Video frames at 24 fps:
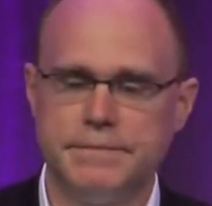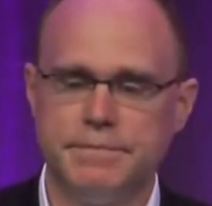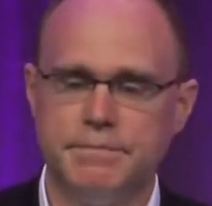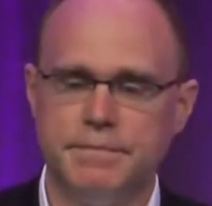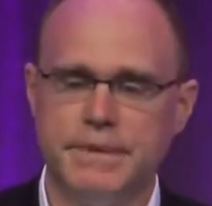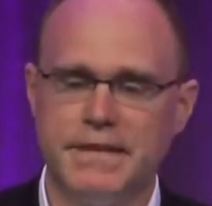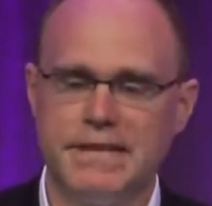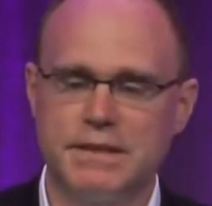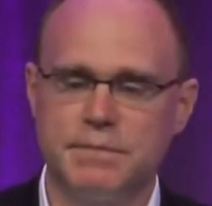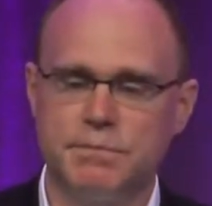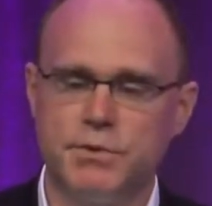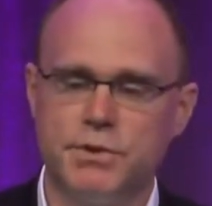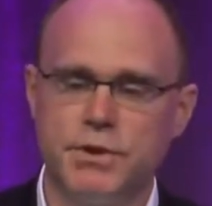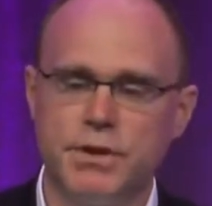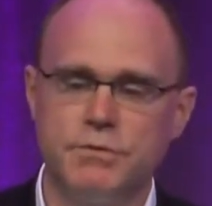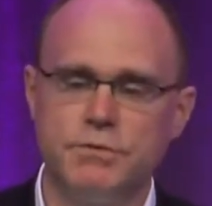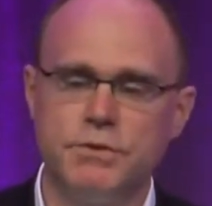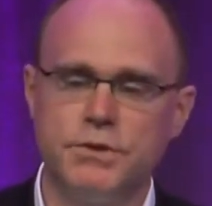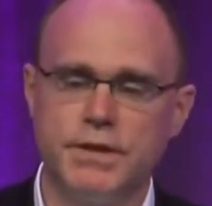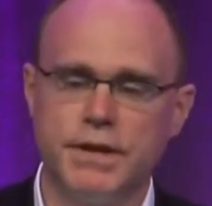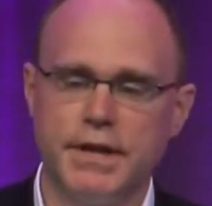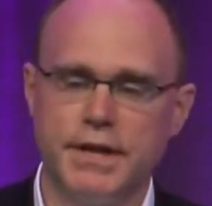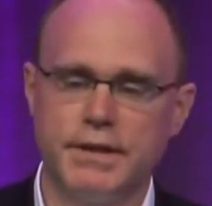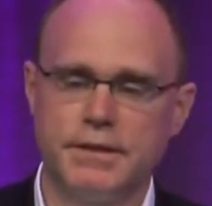big
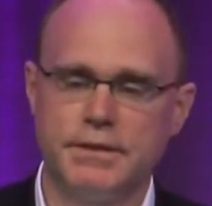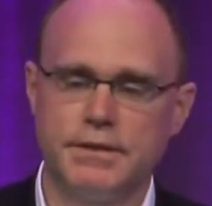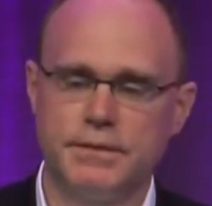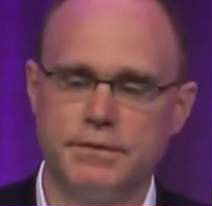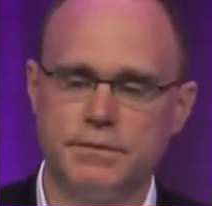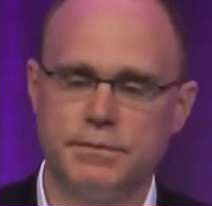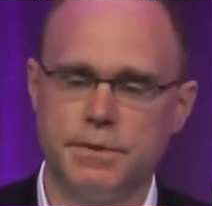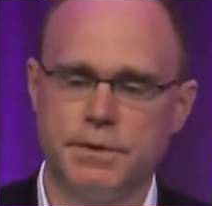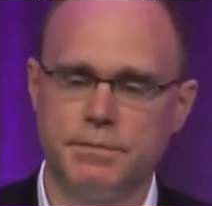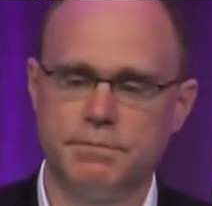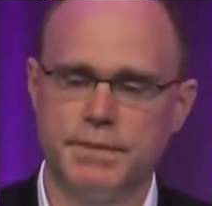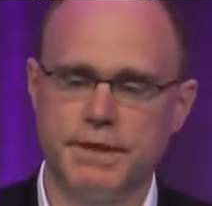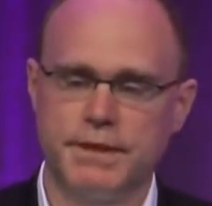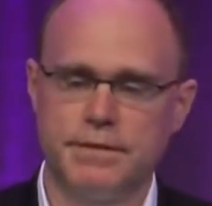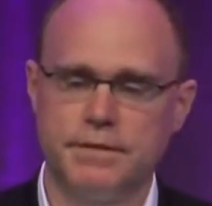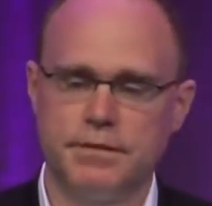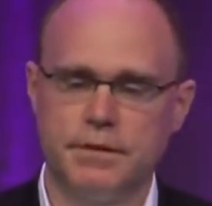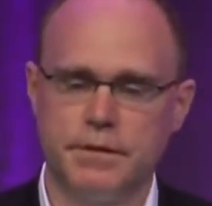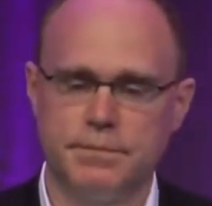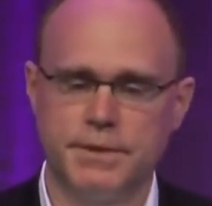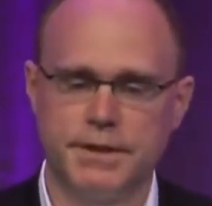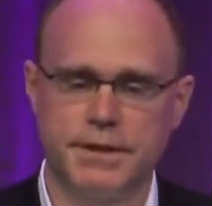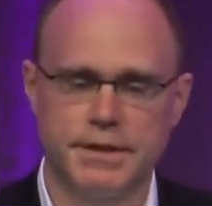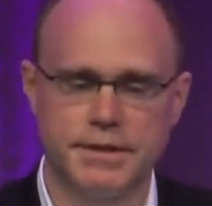project, one big
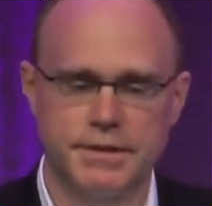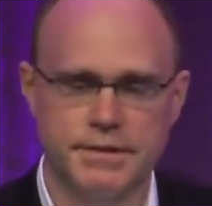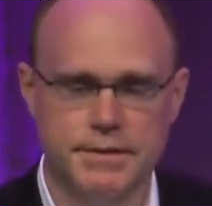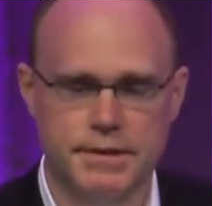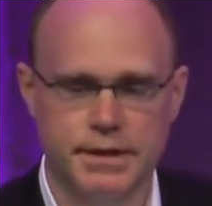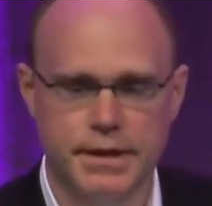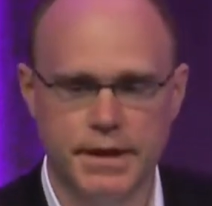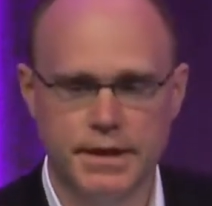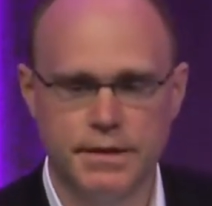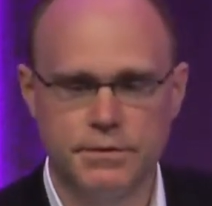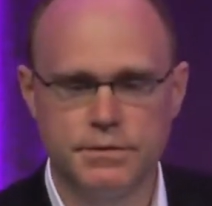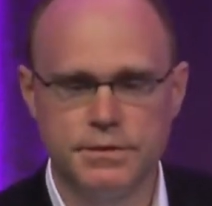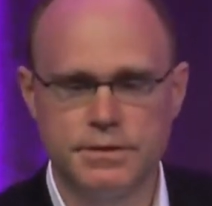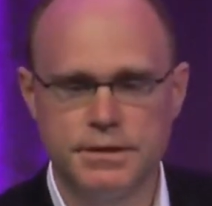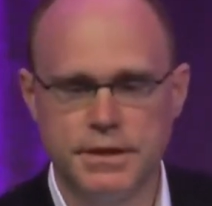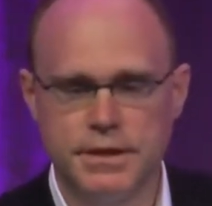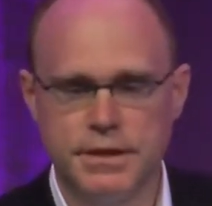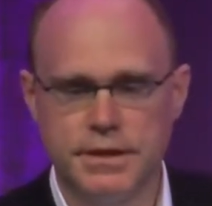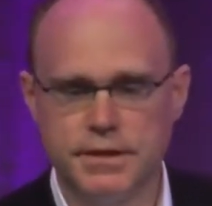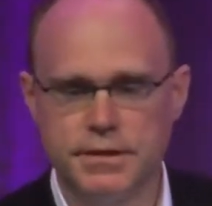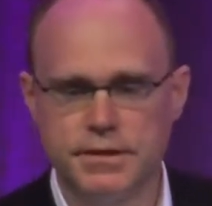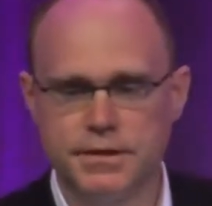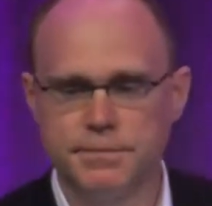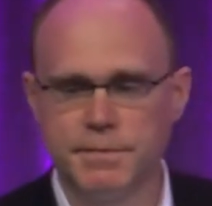topic is
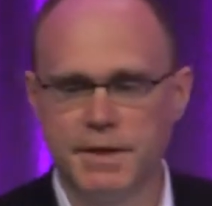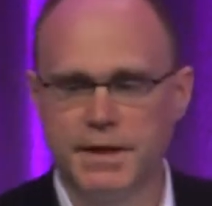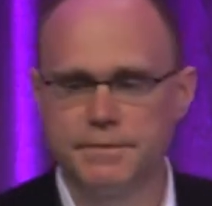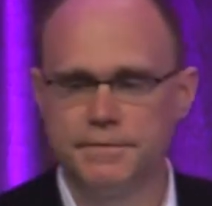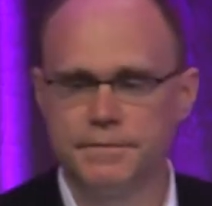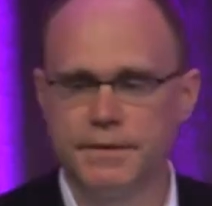IoT, smart